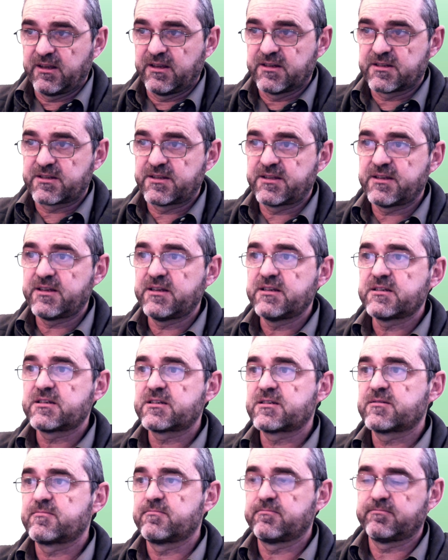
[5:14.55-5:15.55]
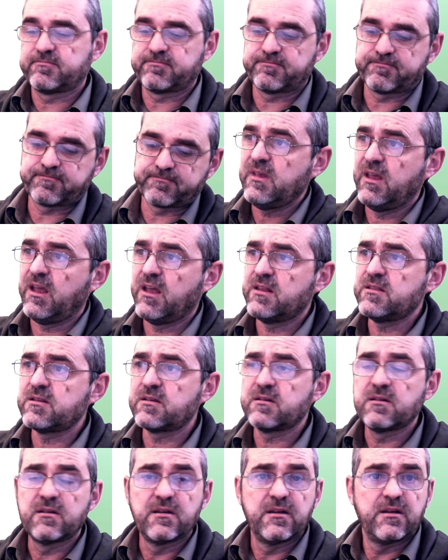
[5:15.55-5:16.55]
is this,
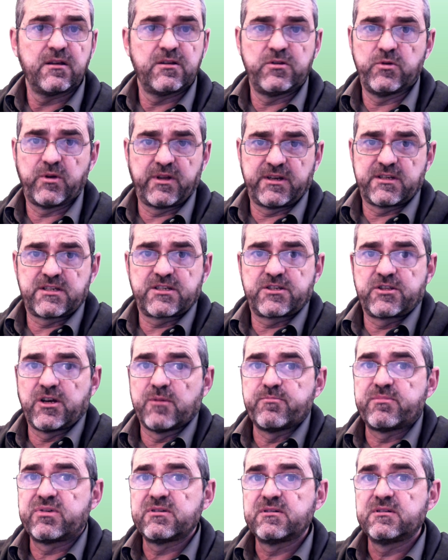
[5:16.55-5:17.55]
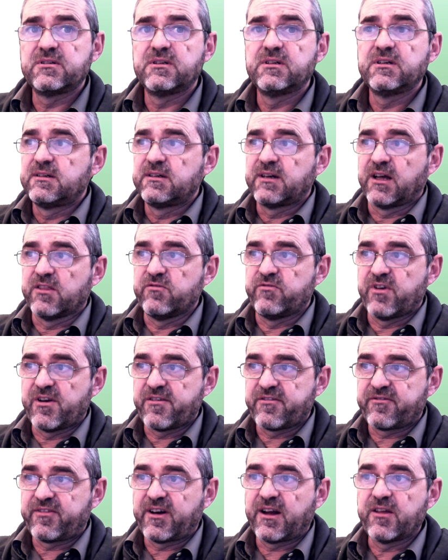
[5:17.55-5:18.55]
and you can stop and
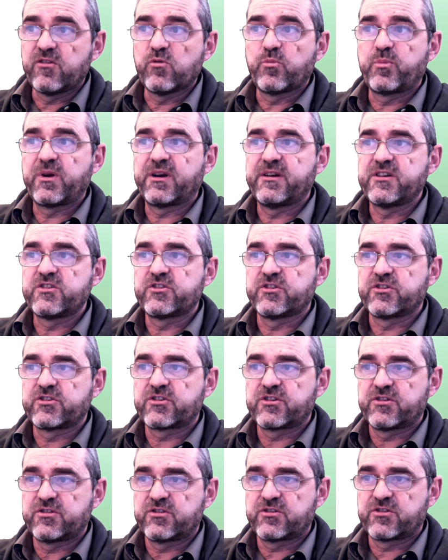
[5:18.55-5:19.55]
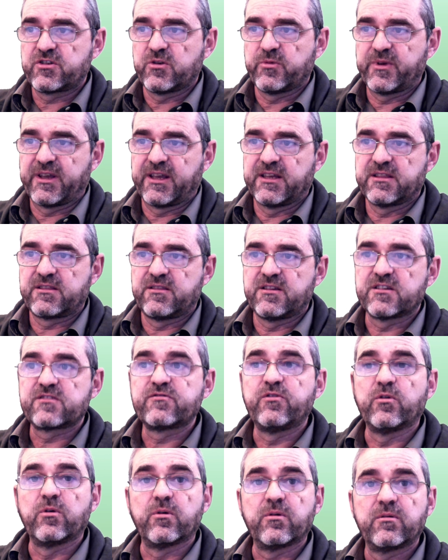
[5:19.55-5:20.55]
verify operations, so we get these
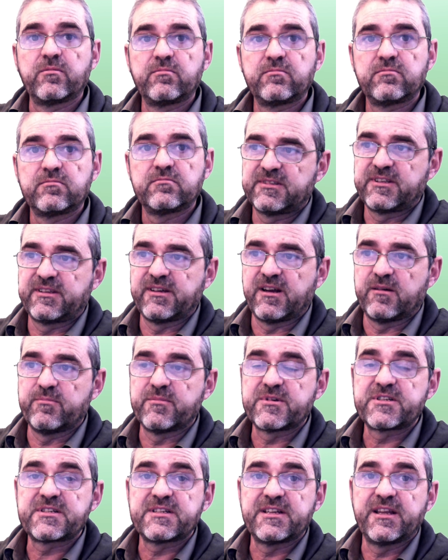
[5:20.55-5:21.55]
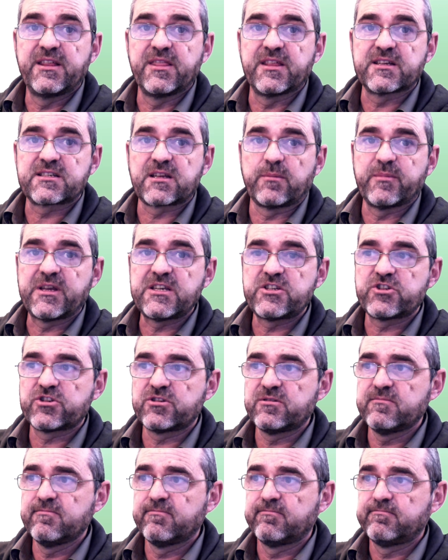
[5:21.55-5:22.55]
4 terms in the
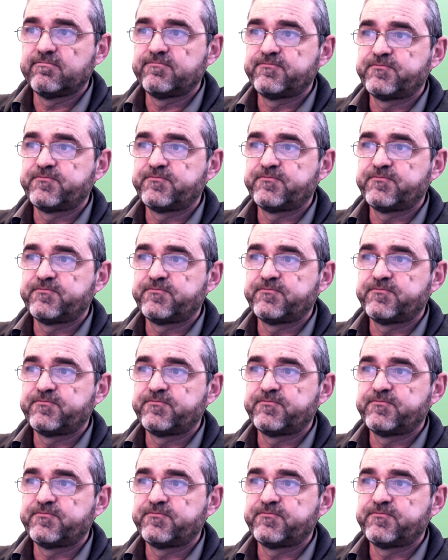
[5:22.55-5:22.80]
summation.